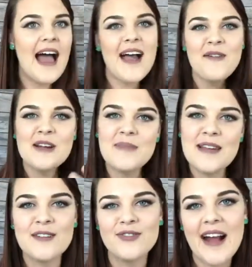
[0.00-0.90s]
I wanna be
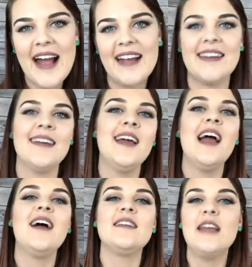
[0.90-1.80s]
her friend.
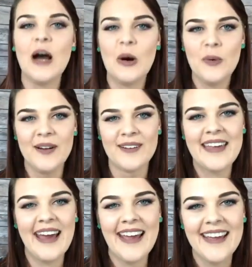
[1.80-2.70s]
No,
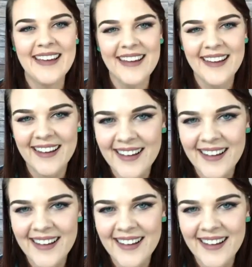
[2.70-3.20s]
okay?